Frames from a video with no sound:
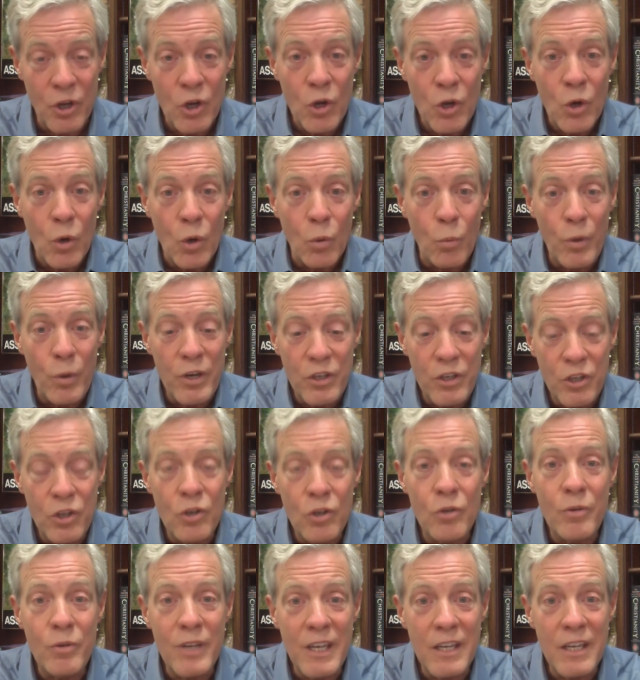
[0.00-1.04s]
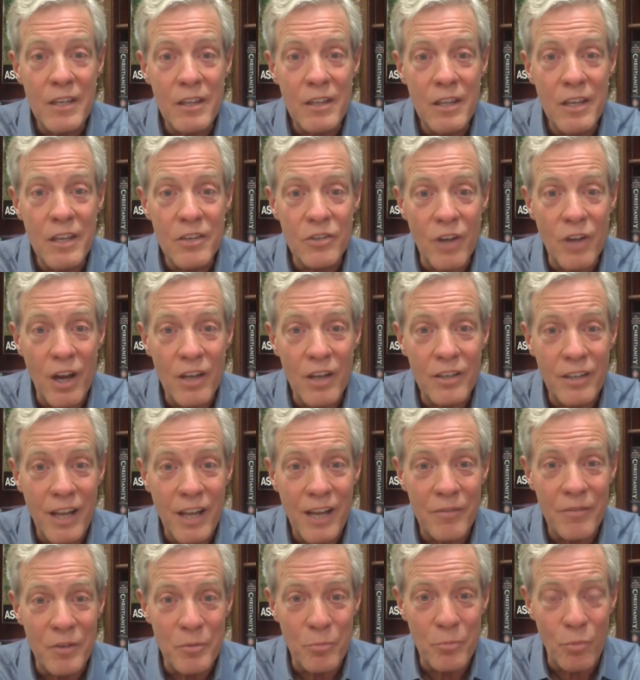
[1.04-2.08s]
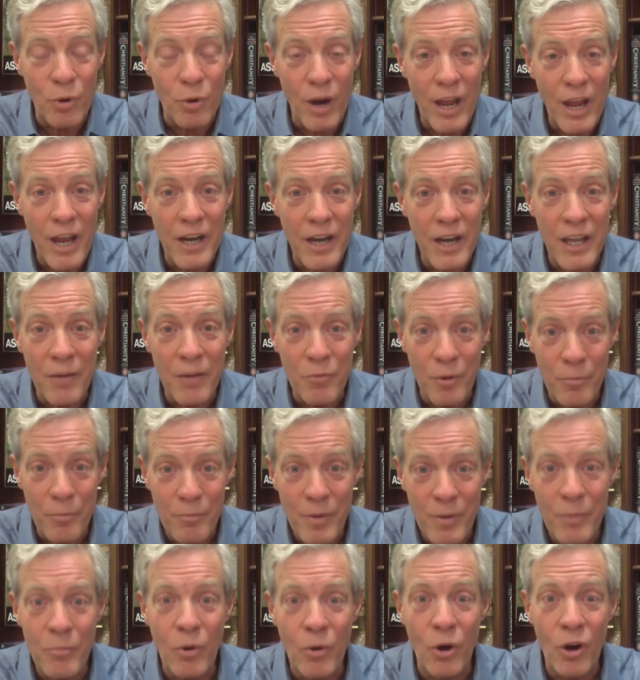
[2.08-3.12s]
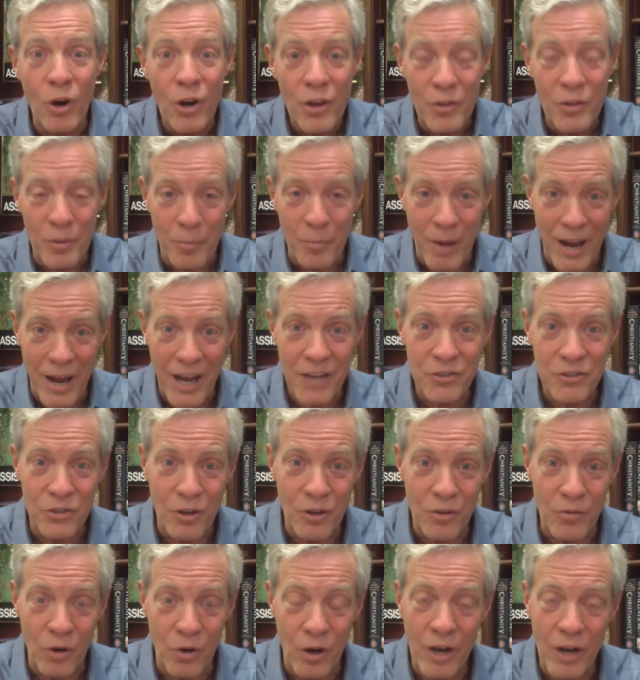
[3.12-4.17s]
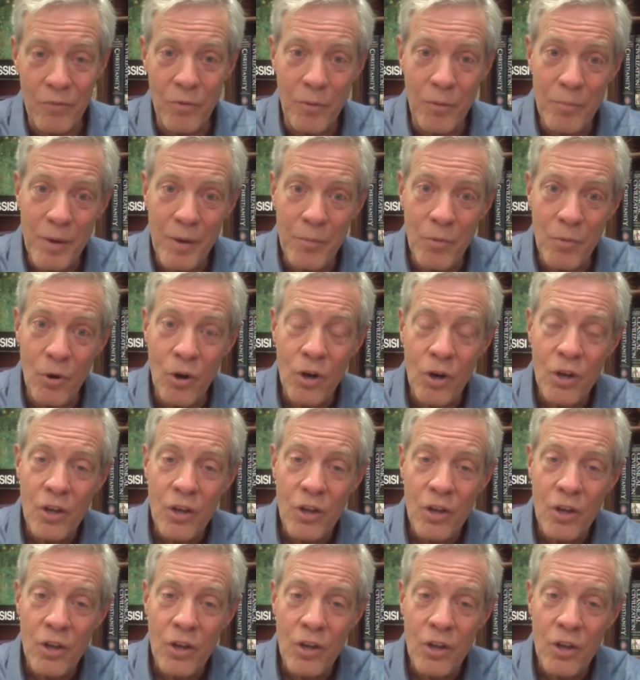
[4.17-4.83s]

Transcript: when you eat this unleavened bread and remember the Passover and remember